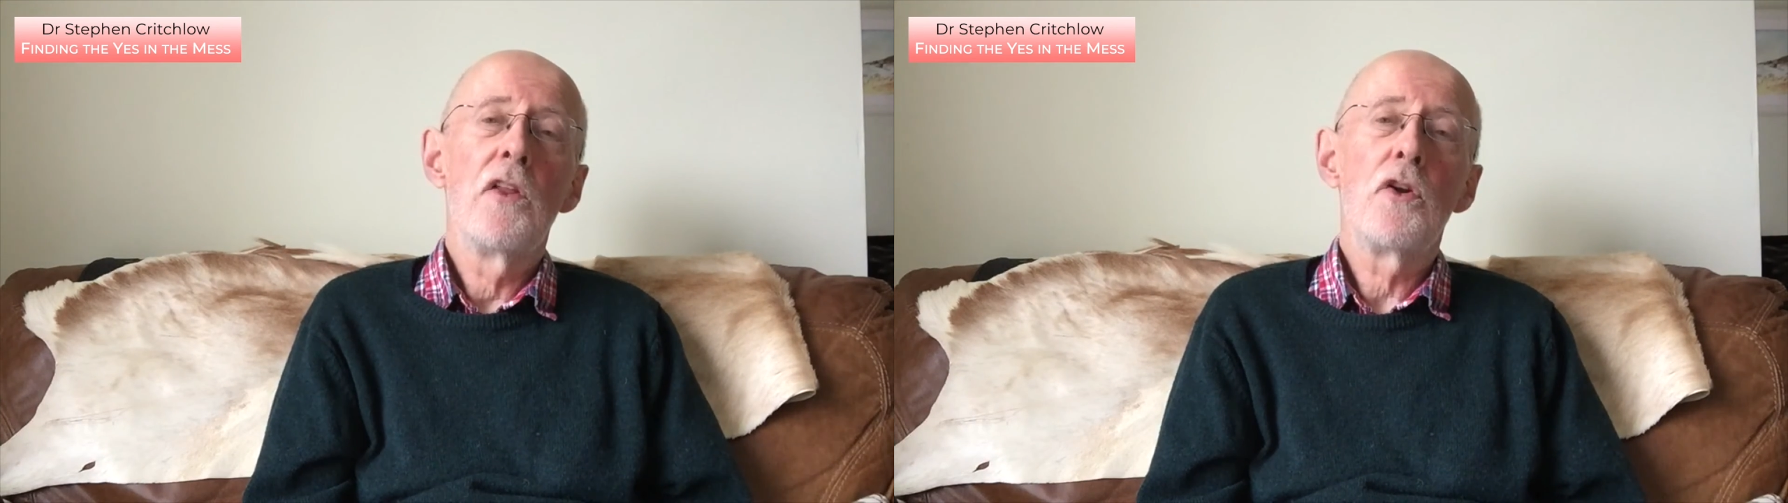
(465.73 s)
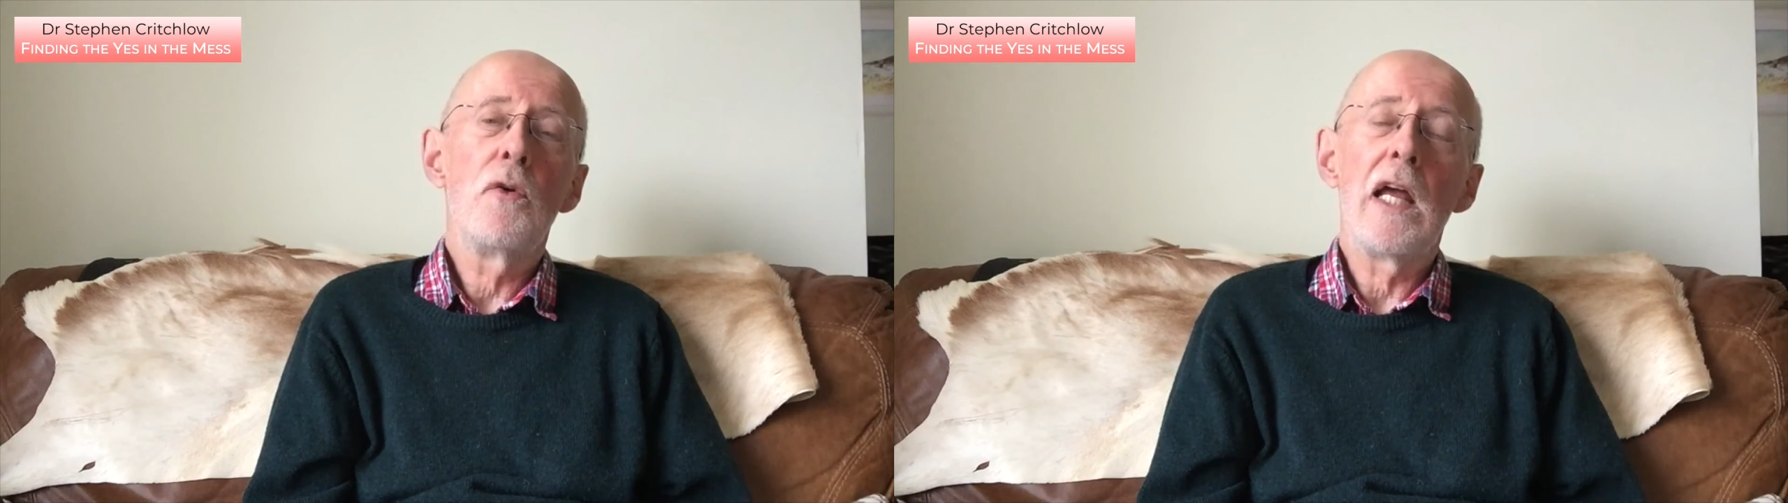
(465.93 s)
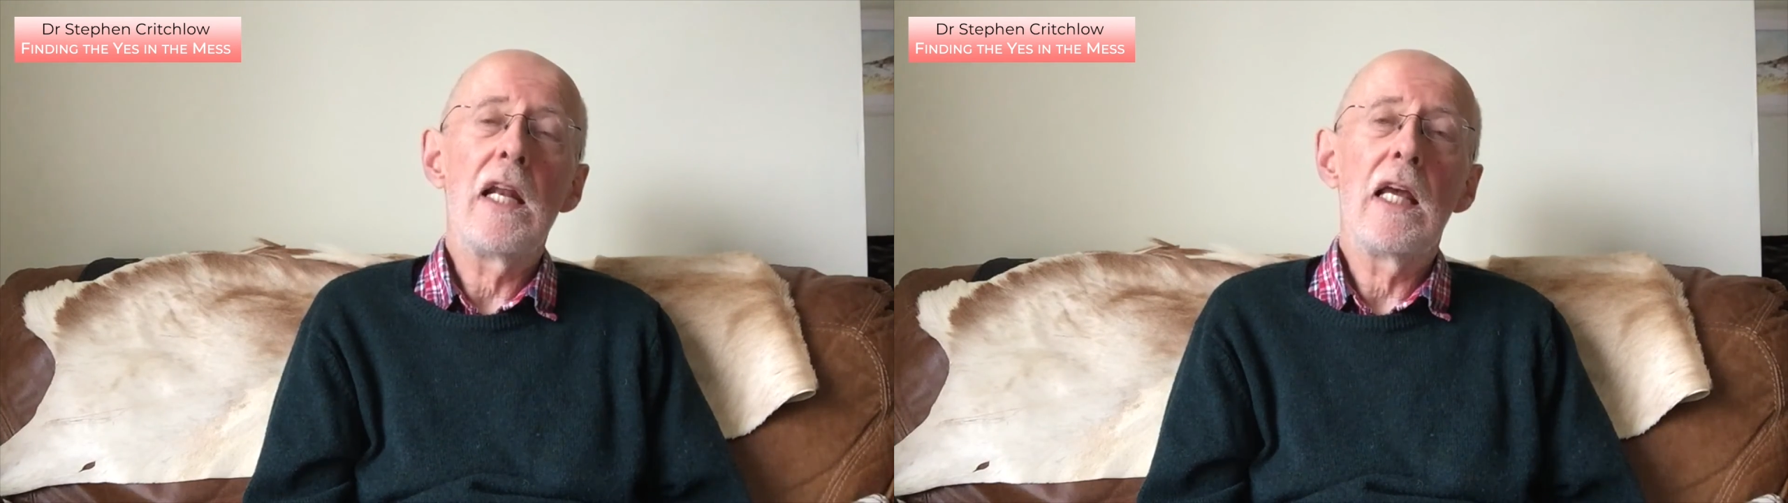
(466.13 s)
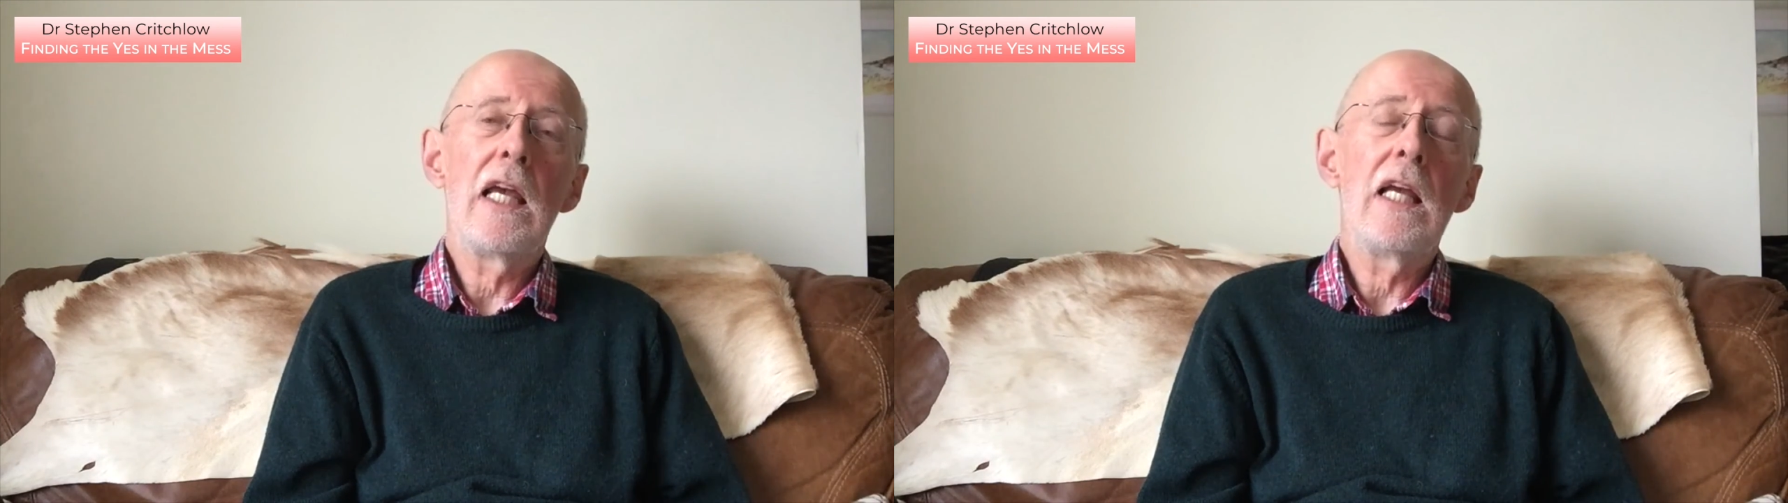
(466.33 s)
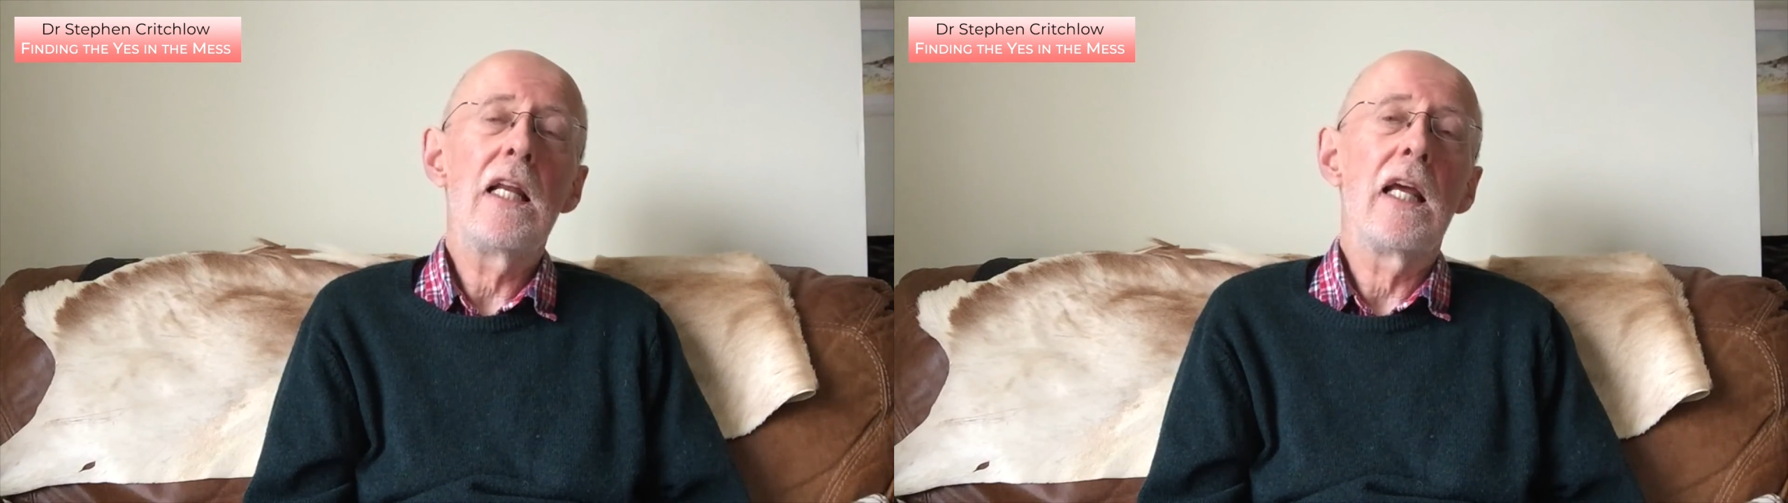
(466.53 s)
through inner
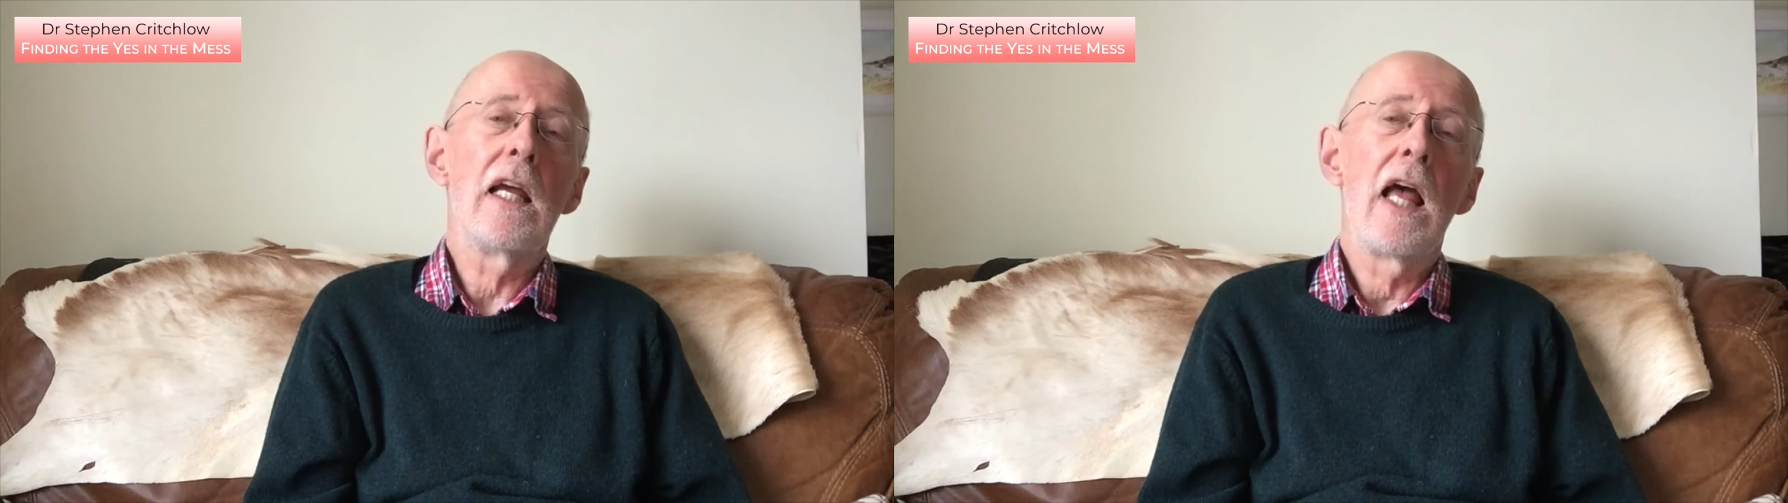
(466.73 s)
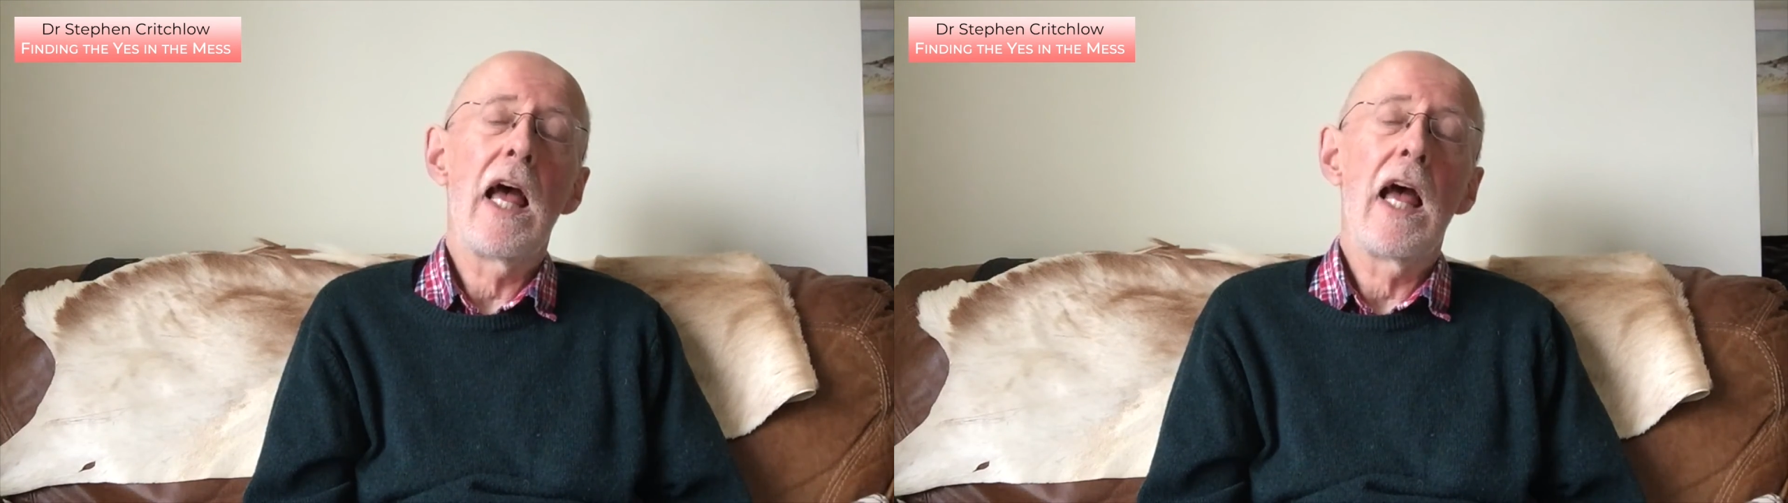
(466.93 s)
healing